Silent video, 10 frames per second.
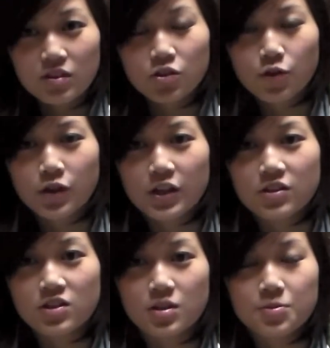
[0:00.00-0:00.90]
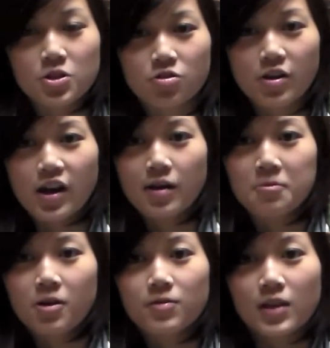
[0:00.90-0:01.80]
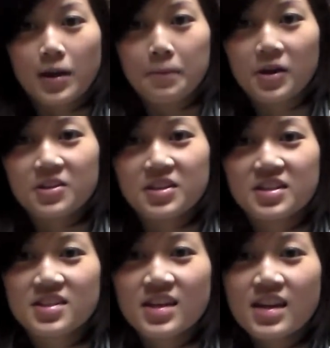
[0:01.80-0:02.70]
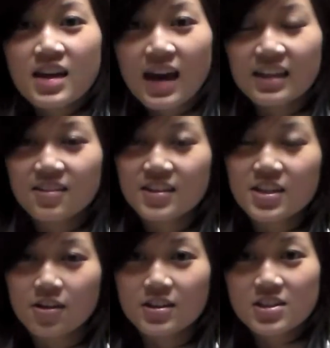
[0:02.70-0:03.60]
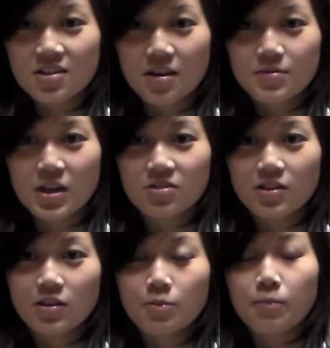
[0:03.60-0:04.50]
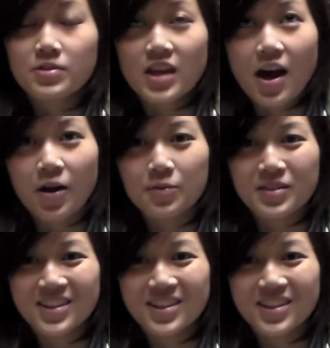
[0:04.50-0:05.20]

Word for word: Don't forget to subscribe wherever that button is, and I'll link our Instagram down, down